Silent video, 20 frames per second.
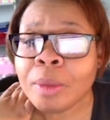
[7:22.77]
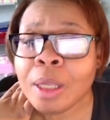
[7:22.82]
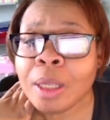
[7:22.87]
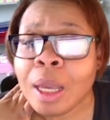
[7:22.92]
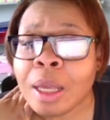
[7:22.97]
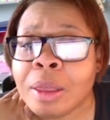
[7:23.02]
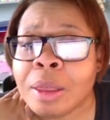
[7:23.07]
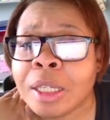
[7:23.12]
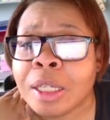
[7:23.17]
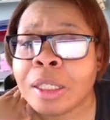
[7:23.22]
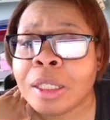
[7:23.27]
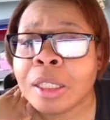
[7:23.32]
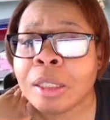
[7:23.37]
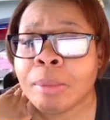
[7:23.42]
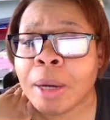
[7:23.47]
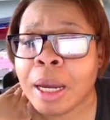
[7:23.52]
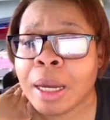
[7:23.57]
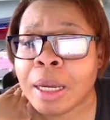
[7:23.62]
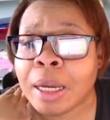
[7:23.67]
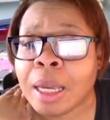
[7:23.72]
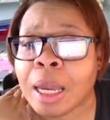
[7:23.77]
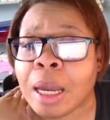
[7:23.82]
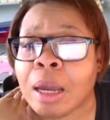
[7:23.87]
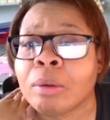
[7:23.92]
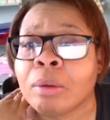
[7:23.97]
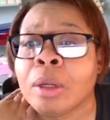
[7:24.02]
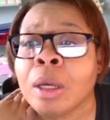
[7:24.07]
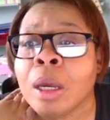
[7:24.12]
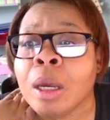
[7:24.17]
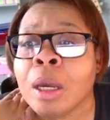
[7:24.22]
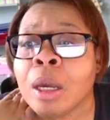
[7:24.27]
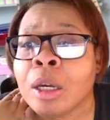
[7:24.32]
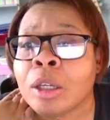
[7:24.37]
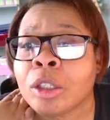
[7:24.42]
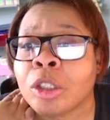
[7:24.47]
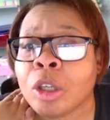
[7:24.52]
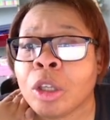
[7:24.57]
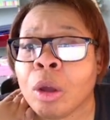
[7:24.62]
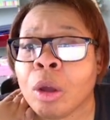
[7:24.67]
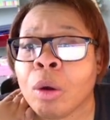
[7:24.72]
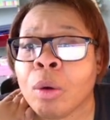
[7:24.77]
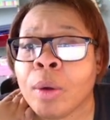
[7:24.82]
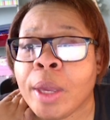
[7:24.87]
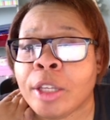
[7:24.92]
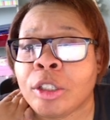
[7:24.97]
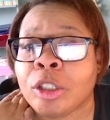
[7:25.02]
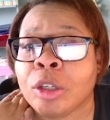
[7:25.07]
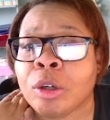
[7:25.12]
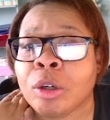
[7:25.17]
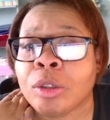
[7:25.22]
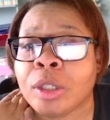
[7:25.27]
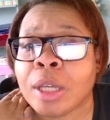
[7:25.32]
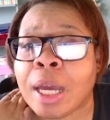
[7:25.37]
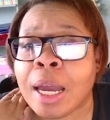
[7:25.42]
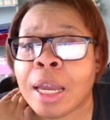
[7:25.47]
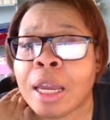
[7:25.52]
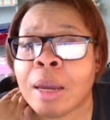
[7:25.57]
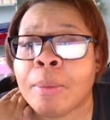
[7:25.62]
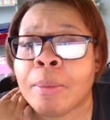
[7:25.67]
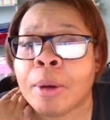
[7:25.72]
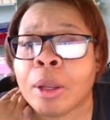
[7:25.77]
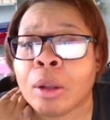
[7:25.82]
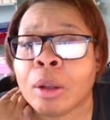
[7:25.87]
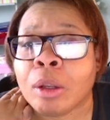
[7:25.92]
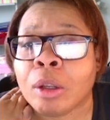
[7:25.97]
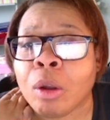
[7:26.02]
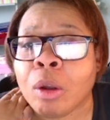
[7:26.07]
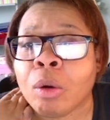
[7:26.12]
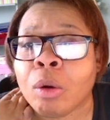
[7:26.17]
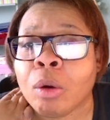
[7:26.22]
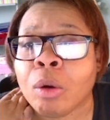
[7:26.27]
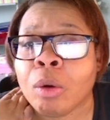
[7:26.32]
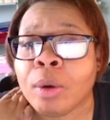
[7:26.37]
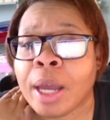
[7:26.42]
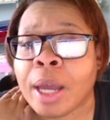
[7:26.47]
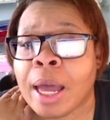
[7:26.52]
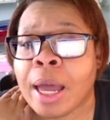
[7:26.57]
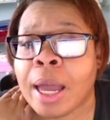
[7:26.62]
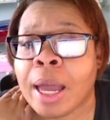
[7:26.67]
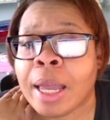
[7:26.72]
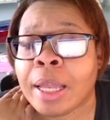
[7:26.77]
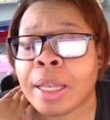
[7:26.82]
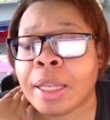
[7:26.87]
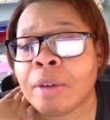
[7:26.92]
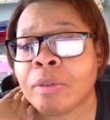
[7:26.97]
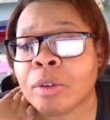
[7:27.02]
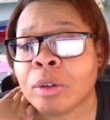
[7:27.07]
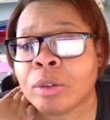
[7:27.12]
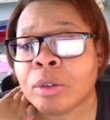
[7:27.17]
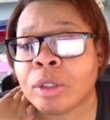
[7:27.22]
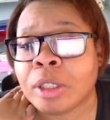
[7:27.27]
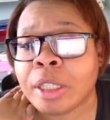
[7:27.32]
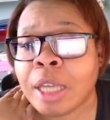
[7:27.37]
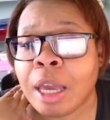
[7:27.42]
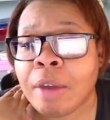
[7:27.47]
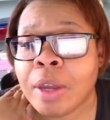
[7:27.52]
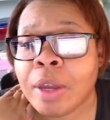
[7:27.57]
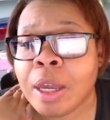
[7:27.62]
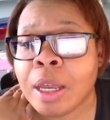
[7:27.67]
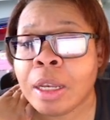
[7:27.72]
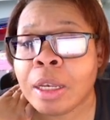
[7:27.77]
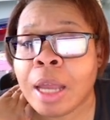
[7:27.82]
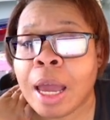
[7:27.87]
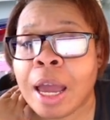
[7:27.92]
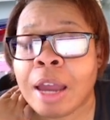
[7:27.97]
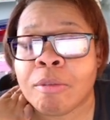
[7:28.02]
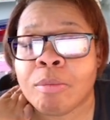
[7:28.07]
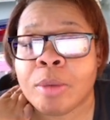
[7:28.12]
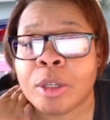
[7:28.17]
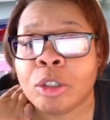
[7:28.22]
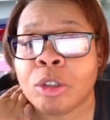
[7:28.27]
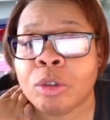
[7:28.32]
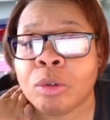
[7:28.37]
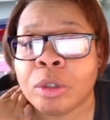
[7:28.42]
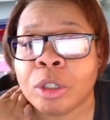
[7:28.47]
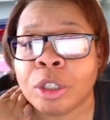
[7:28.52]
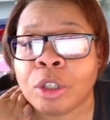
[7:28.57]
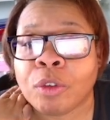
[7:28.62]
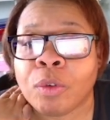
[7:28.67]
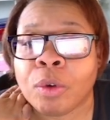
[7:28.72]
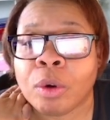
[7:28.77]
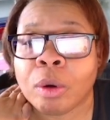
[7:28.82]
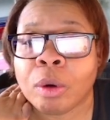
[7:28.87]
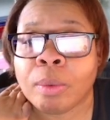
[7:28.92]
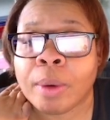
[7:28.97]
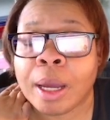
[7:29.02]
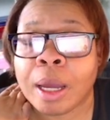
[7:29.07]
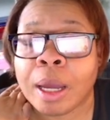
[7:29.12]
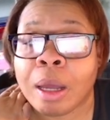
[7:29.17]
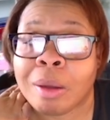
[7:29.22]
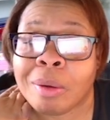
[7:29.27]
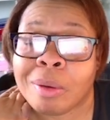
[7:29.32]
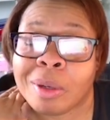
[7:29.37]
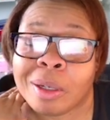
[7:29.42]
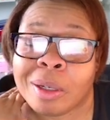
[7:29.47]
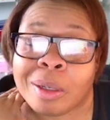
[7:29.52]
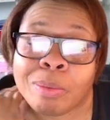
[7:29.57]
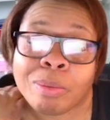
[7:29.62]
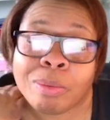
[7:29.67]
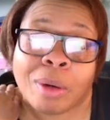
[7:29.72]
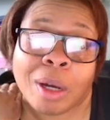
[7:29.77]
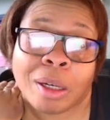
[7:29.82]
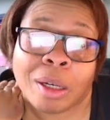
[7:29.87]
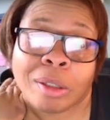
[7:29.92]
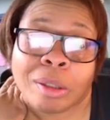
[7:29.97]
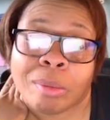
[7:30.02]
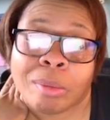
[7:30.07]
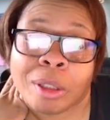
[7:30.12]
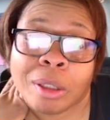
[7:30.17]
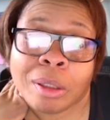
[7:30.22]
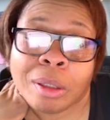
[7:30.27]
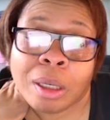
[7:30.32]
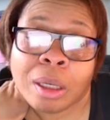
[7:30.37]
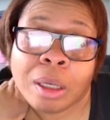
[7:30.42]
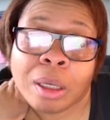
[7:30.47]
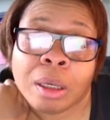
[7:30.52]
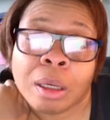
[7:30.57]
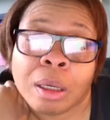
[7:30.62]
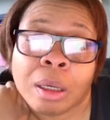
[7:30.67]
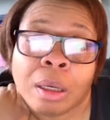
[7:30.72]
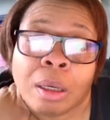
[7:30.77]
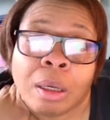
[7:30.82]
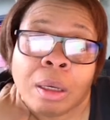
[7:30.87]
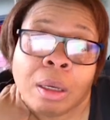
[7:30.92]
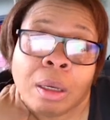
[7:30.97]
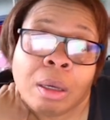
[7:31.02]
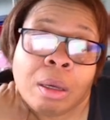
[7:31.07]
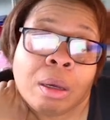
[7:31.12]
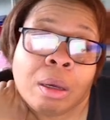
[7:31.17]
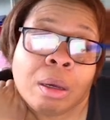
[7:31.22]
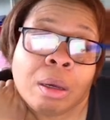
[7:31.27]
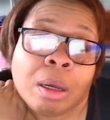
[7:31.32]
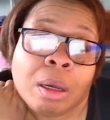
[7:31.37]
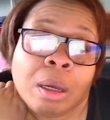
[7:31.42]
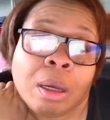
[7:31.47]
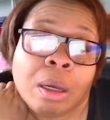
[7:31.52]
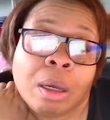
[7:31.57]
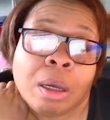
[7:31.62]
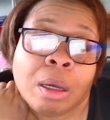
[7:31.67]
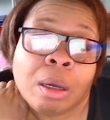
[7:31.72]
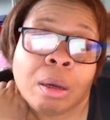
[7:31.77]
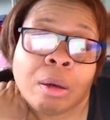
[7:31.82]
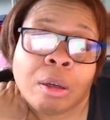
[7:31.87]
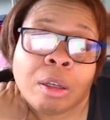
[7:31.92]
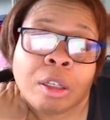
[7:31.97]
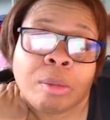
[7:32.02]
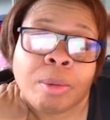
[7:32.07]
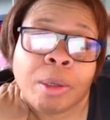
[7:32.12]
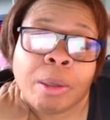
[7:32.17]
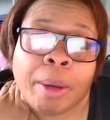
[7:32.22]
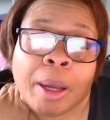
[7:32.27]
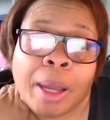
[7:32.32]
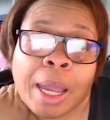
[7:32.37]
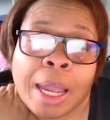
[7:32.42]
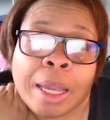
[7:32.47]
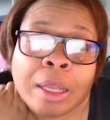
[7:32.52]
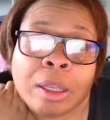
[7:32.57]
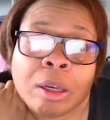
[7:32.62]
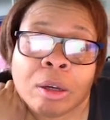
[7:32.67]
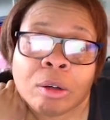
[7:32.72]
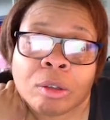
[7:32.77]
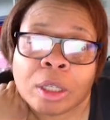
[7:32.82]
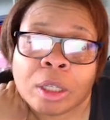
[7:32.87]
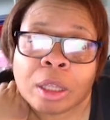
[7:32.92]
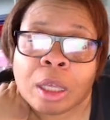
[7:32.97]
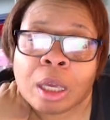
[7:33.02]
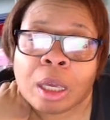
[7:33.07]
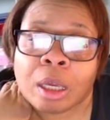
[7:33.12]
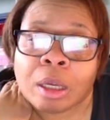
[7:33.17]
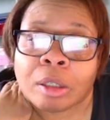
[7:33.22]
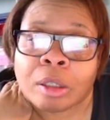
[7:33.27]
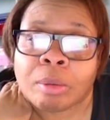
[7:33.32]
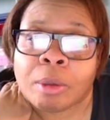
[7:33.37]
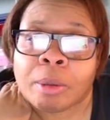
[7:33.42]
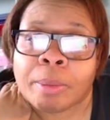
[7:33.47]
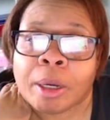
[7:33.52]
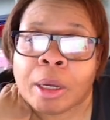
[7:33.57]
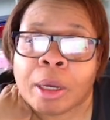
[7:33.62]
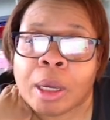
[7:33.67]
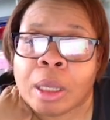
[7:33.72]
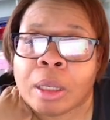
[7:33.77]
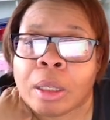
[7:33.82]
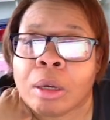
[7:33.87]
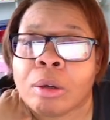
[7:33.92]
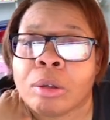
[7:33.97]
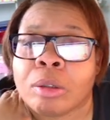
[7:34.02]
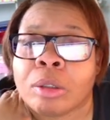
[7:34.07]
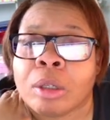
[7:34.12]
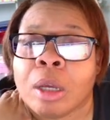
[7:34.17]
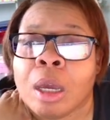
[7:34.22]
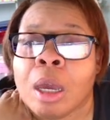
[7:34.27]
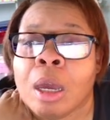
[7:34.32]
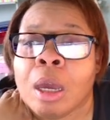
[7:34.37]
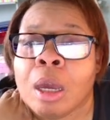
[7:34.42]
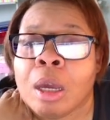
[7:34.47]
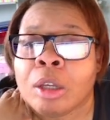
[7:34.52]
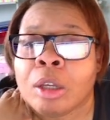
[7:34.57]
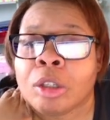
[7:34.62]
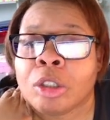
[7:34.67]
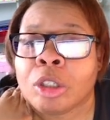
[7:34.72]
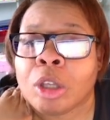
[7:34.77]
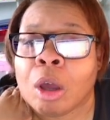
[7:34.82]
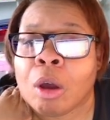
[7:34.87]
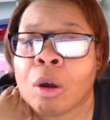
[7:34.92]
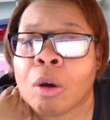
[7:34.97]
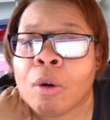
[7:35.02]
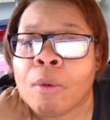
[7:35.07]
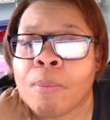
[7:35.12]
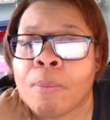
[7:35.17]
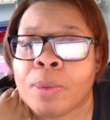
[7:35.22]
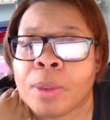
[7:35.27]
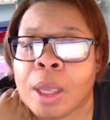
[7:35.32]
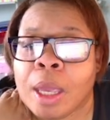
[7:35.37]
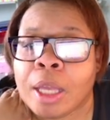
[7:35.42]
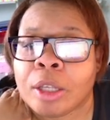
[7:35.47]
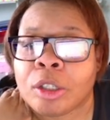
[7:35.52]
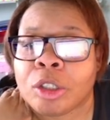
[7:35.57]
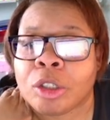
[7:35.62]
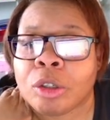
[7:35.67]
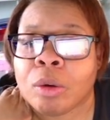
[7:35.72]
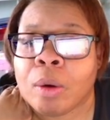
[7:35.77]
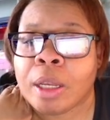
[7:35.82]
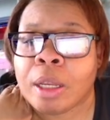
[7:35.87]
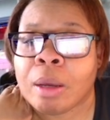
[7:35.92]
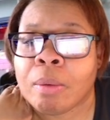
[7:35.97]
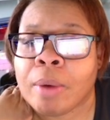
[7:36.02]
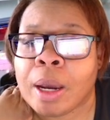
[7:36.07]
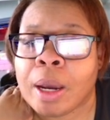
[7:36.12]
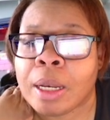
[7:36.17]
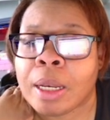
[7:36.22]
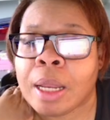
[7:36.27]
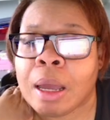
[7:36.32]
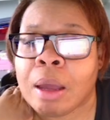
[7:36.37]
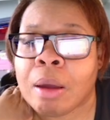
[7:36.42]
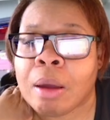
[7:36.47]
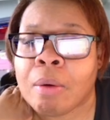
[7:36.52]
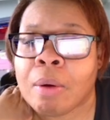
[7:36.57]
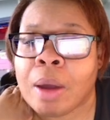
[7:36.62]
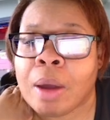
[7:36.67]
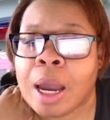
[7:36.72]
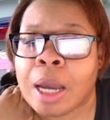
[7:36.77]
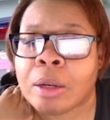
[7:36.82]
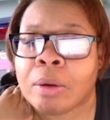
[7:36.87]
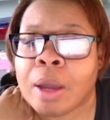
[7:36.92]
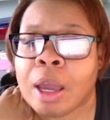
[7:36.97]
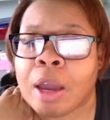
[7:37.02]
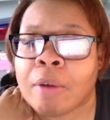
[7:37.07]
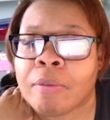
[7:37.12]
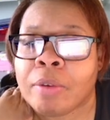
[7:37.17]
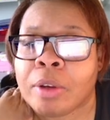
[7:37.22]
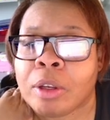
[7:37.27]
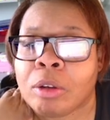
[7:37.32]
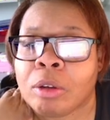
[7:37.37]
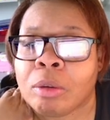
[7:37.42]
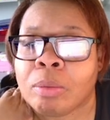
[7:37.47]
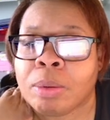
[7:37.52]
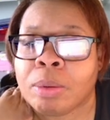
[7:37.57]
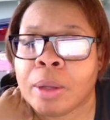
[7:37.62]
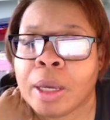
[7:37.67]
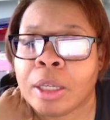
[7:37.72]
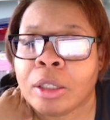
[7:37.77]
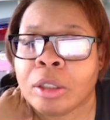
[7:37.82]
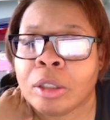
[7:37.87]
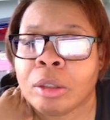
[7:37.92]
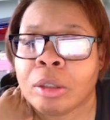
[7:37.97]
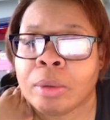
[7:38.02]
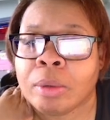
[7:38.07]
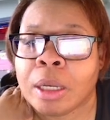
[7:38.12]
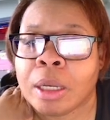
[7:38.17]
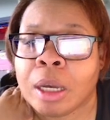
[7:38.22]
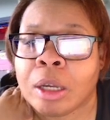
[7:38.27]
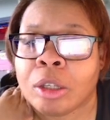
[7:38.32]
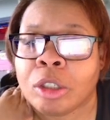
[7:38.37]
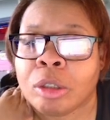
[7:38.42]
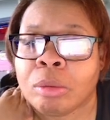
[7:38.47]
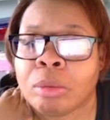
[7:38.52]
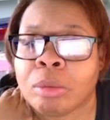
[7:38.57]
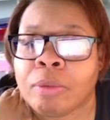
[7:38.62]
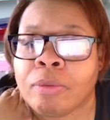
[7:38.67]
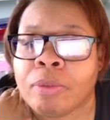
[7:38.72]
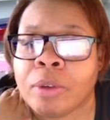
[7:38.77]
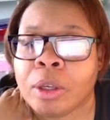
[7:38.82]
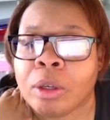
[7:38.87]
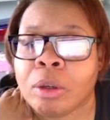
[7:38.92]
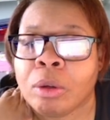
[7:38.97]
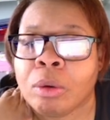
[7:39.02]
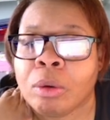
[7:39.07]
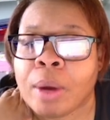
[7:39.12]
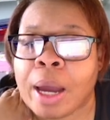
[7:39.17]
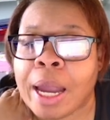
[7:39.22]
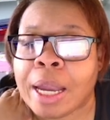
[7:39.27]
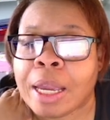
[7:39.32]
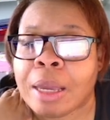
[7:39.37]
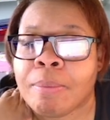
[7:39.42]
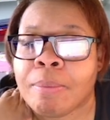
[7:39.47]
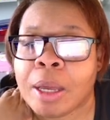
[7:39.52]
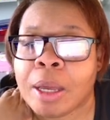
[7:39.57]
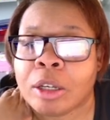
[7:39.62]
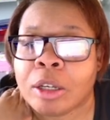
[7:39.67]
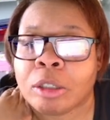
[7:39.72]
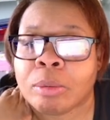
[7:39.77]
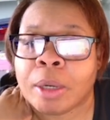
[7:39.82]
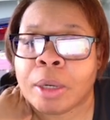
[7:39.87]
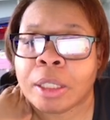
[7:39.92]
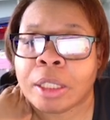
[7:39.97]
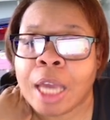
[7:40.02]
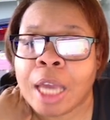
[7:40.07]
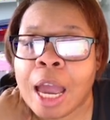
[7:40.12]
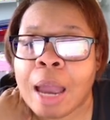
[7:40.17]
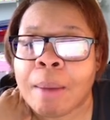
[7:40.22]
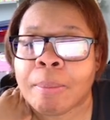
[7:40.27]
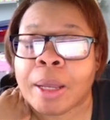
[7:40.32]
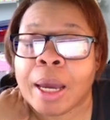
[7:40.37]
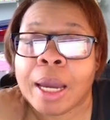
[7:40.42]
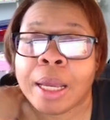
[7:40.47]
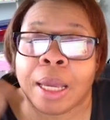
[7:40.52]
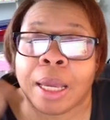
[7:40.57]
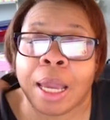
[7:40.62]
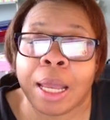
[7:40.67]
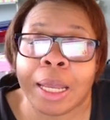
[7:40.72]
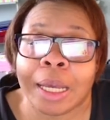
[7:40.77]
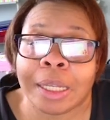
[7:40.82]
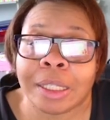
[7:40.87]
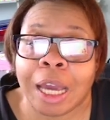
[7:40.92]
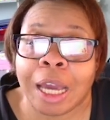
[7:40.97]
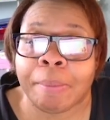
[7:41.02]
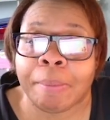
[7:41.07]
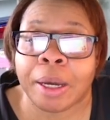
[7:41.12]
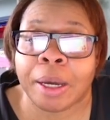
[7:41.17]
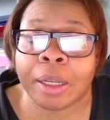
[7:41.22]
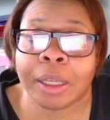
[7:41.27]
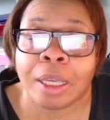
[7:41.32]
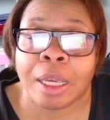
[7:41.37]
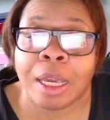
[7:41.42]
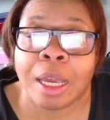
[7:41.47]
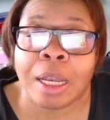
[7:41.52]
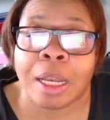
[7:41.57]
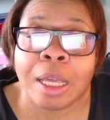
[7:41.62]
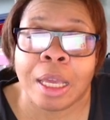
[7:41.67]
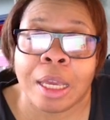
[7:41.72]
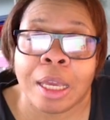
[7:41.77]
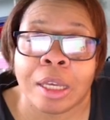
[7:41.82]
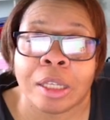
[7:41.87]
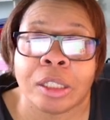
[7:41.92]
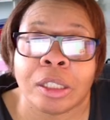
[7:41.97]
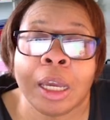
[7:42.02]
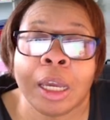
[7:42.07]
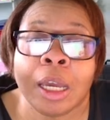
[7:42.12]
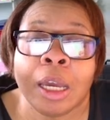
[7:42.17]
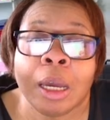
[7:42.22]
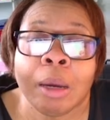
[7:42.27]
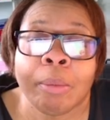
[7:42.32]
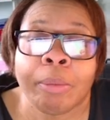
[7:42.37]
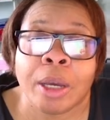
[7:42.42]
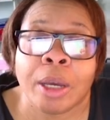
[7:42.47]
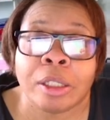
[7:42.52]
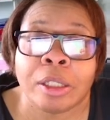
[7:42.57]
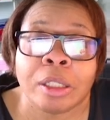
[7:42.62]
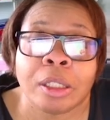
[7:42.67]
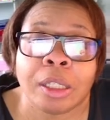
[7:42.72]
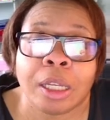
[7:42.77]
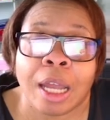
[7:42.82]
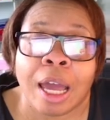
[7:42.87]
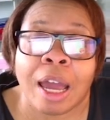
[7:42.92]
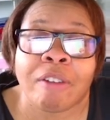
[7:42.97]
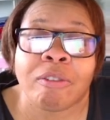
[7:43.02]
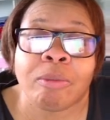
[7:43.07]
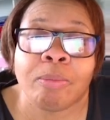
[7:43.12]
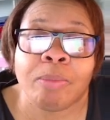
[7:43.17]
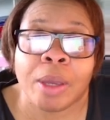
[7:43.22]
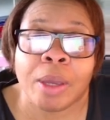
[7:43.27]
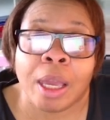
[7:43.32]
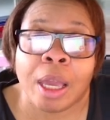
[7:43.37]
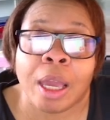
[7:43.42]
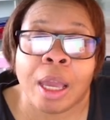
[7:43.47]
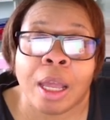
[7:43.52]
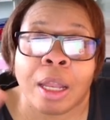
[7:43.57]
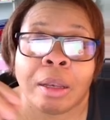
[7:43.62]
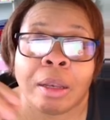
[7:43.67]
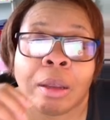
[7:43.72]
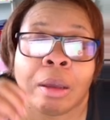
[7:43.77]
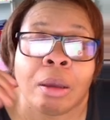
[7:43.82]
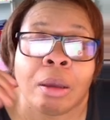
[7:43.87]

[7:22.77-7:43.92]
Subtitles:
this is my account. So it shows that I am a local guide level 7. I've been doing this for a while, approximately it's been about 8 years, I think. It's been about 8 years. So it's showing that right now I don't have any new places right now to review. I can manage my timeline, and that timeline again is places that I've been